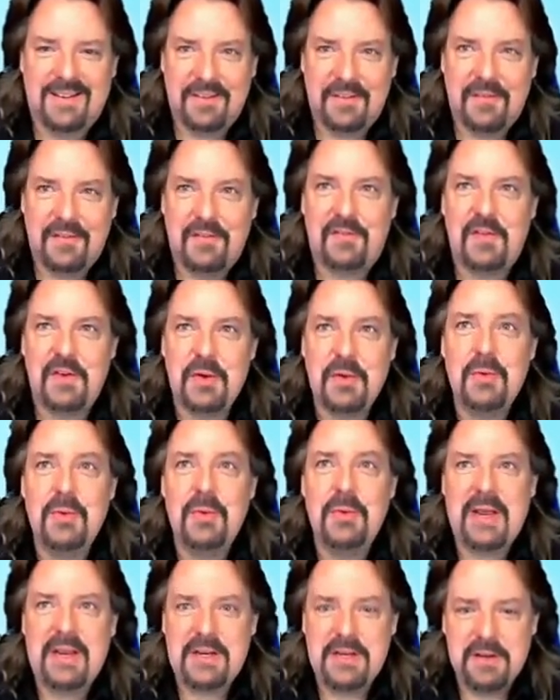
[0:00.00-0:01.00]

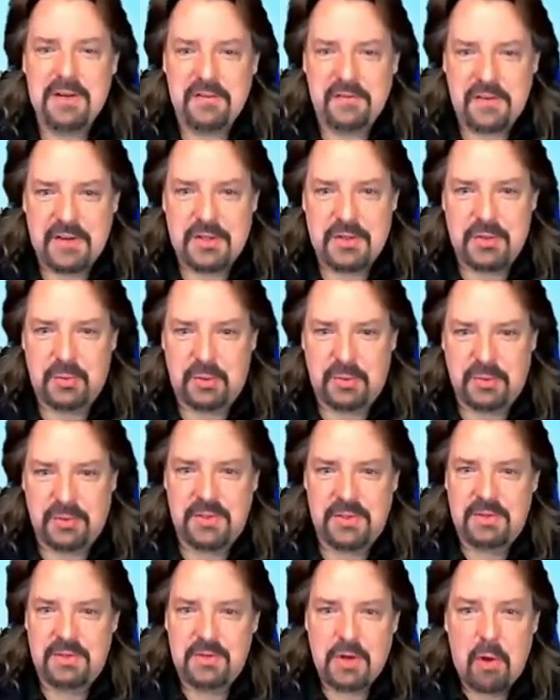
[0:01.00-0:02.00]
Few
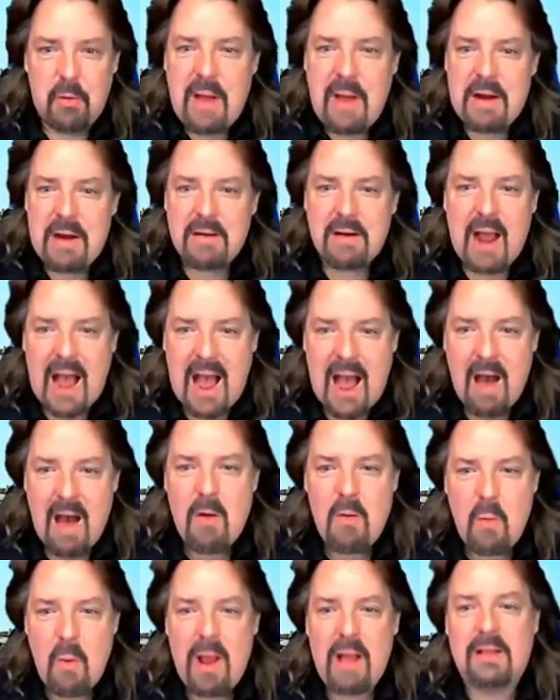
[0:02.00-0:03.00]
individuals, no matter how
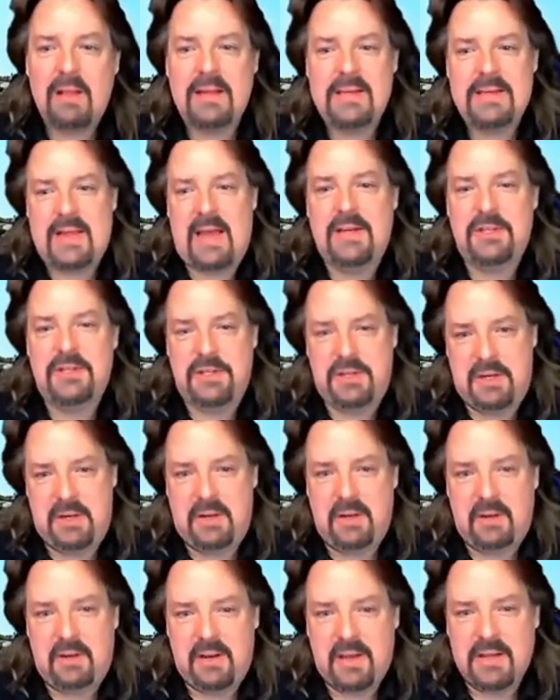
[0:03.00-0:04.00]
well intentioned,
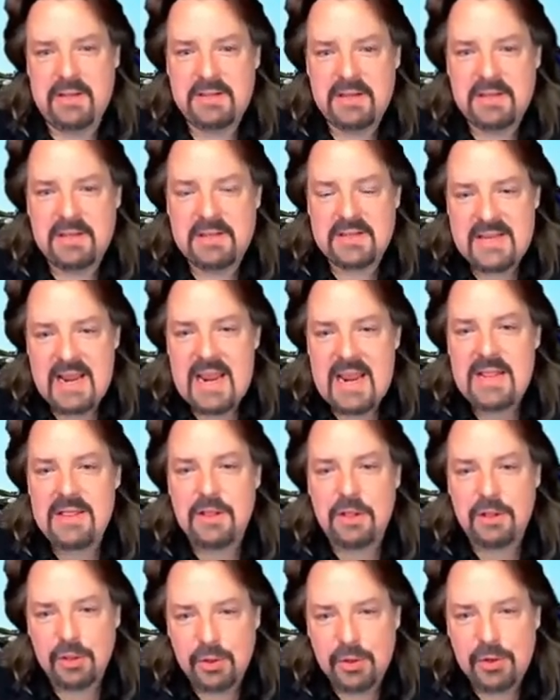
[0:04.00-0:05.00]
can sustain
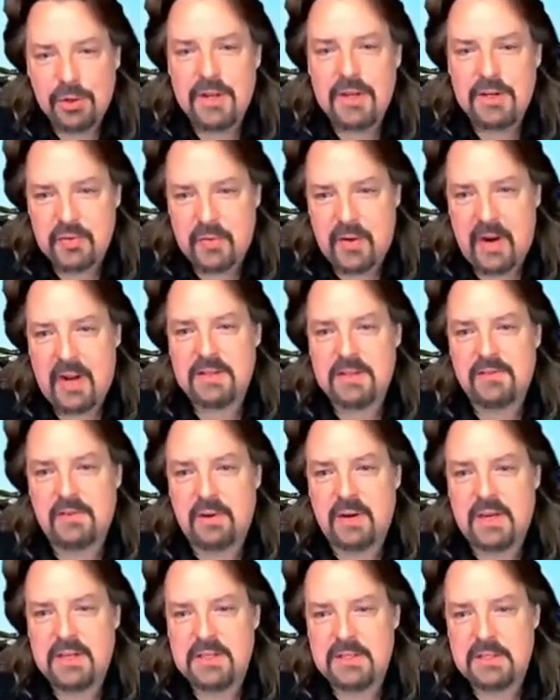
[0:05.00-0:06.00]
the learning transfer
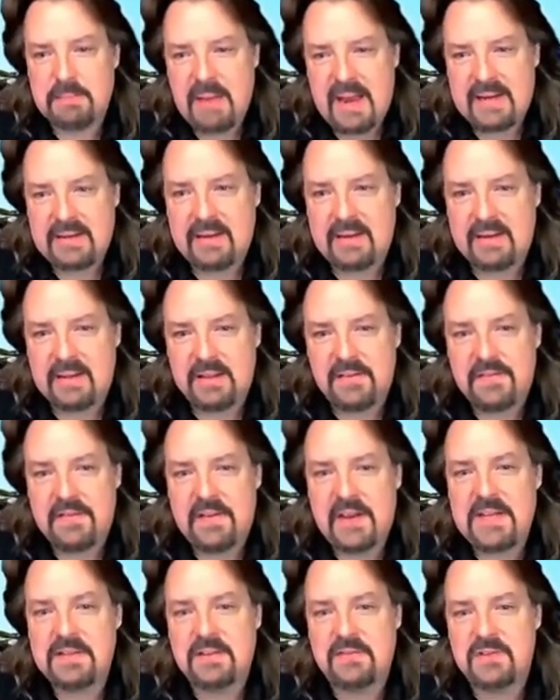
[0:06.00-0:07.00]
expected in the
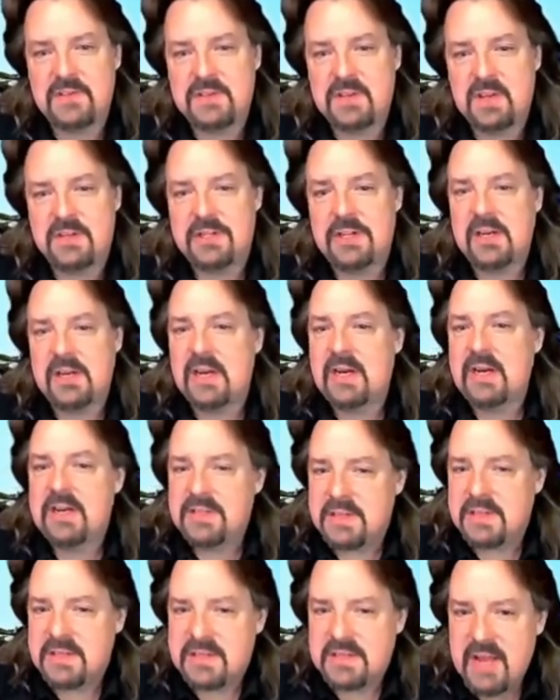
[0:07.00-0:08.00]
face of such
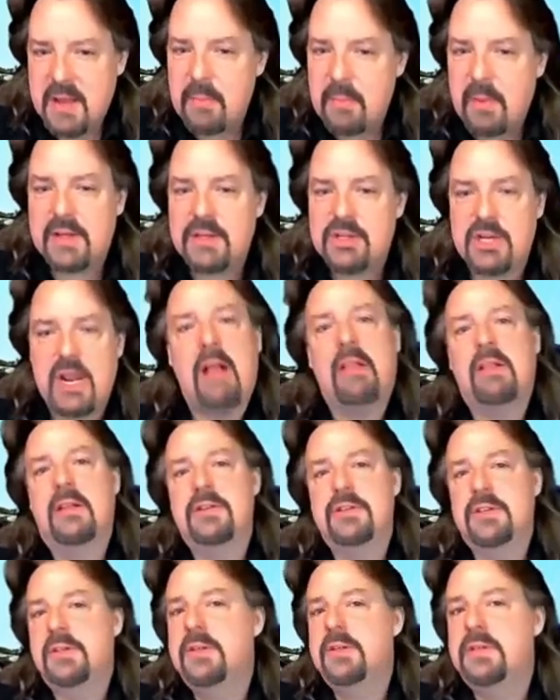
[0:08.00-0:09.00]
systemic
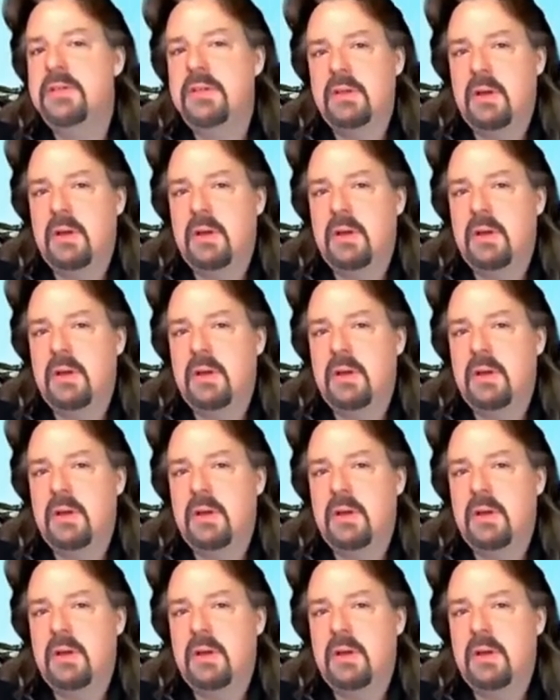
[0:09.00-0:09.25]
challenges.